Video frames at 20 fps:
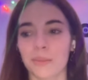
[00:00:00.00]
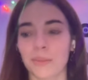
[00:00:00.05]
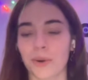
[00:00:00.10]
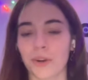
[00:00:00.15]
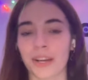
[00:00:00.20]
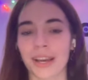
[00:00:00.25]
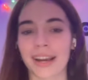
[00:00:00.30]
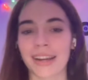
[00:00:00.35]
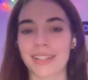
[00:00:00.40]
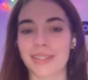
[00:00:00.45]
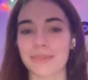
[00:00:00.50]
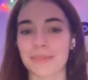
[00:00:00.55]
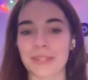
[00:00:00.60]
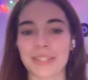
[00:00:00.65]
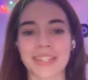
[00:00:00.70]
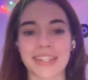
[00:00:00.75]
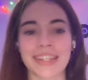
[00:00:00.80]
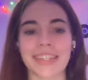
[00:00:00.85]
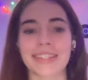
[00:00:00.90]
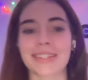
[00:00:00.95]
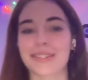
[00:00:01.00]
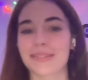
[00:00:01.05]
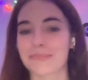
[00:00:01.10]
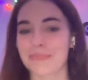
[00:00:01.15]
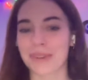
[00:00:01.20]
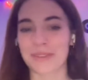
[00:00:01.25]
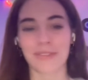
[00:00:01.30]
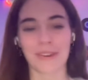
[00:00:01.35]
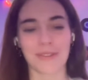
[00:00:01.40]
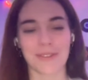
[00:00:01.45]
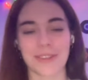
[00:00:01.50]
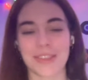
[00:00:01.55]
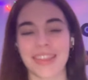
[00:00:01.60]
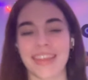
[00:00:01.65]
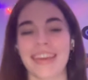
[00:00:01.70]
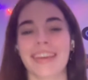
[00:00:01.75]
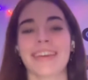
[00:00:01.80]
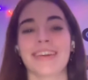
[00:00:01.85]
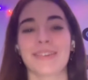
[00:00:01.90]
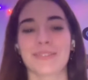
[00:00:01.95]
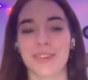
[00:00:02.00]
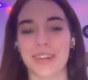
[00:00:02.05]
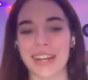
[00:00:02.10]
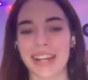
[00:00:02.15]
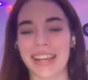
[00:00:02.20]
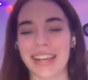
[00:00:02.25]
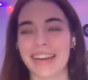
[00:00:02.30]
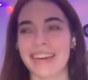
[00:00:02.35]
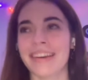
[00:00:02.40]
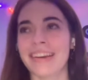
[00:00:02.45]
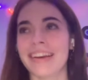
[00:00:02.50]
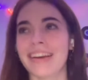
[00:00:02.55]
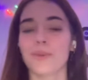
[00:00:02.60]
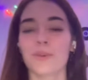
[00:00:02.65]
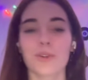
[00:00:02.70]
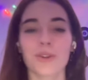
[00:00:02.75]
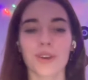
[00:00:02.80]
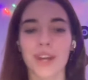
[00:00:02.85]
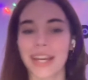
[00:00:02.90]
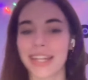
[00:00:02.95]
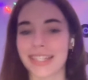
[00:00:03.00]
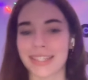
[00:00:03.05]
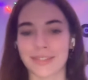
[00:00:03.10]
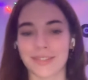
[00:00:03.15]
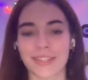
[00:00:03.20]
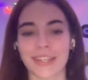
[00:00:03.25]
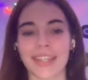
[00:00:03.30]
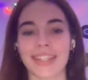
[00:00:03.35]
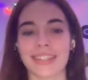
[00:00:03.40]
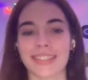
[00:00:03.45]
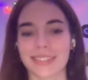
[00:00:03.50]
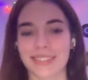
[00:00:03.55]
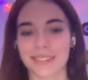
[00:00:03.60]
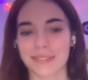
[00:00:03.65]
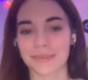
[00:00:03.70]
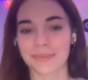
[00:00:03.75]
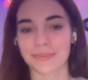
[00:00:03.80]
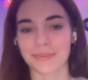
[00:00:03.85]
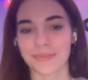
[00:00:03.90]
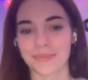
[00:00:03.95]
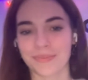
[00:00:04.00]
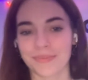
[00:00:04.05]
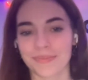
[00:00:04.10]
podcast, business, bit of everything, really, but all creative things.